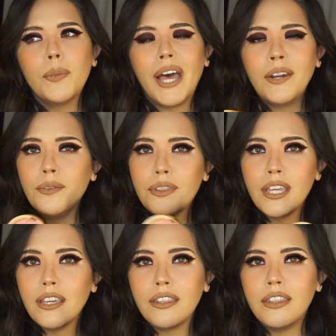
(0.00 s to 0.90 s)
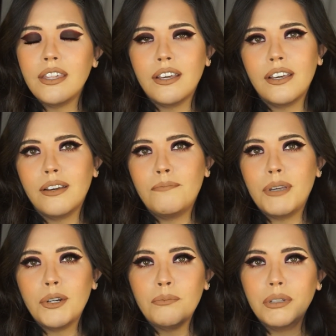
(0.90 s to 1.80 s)
I don't think the
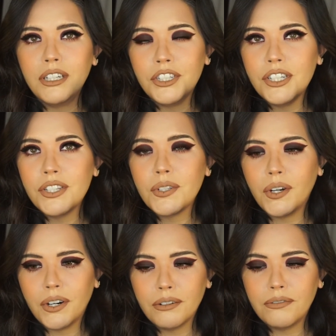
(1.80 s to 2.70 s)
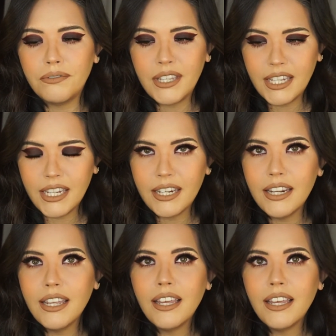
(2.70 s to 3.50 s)
bigger blushes are vegan.